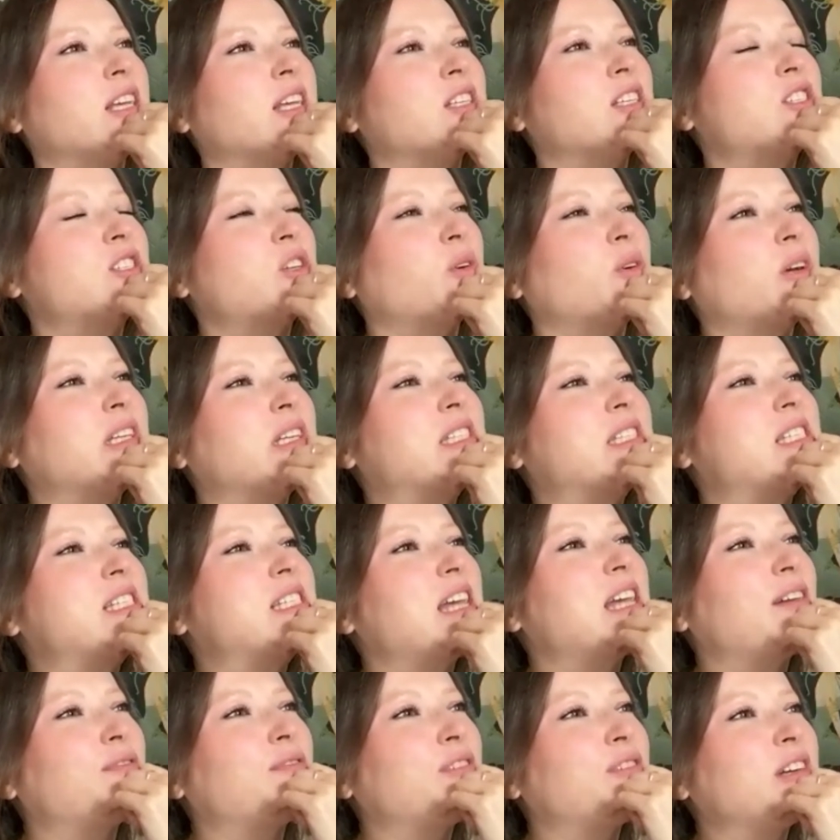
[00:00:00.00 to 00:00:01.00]
so it's
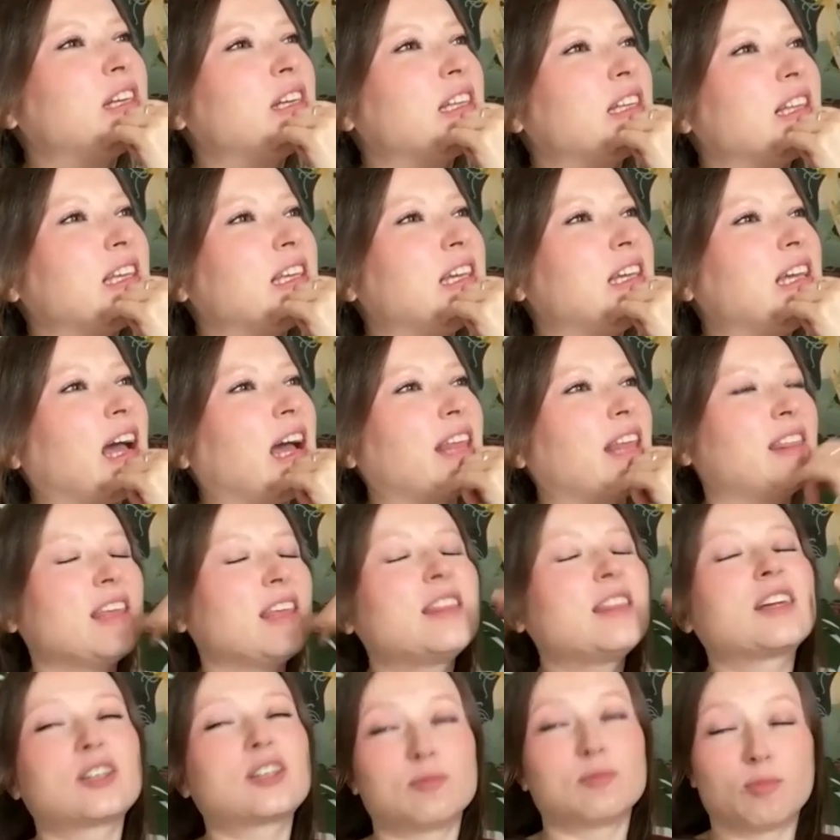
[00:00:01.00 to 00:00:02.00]
definitely, I
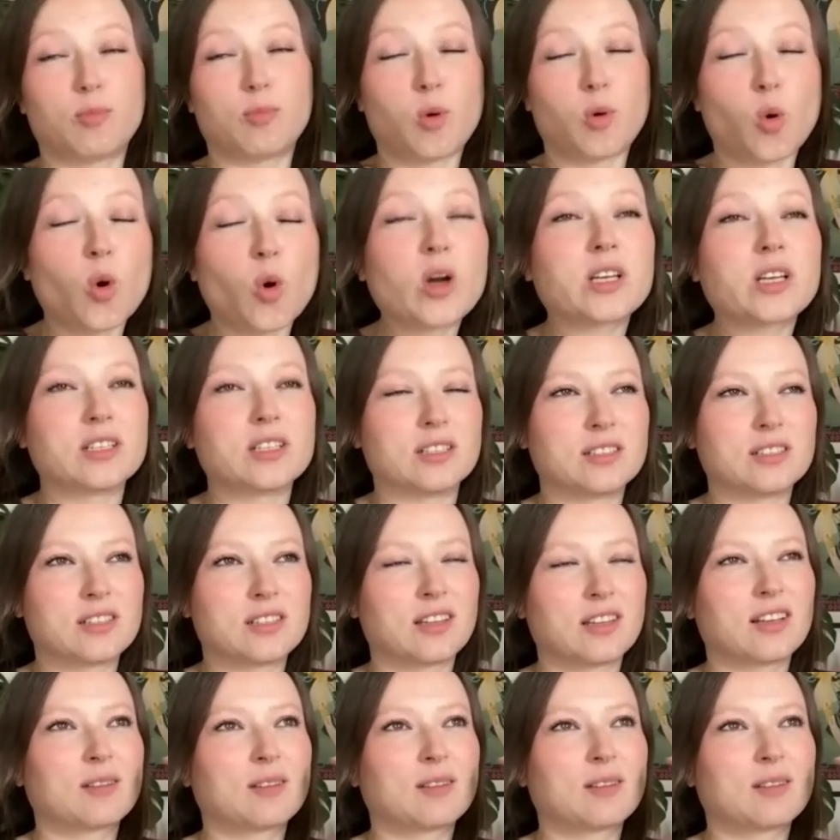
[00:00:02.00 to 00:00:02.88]
think they're important.